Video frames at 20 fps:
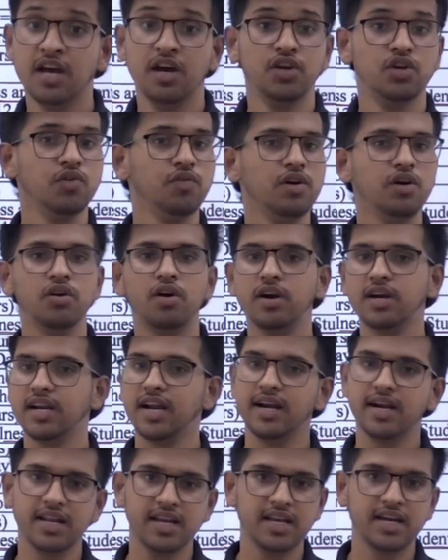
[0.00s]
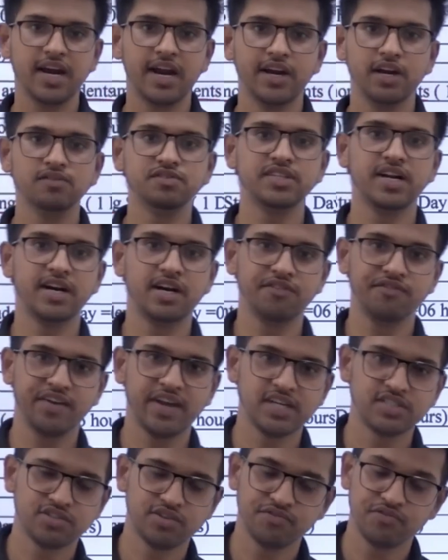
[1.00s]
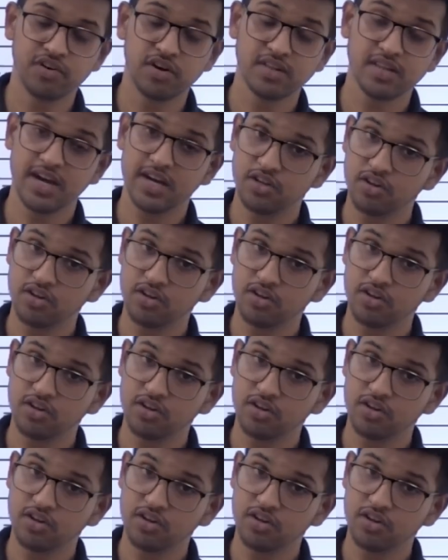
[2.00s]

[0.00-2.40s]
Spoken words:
you will not get any kind of certification for that.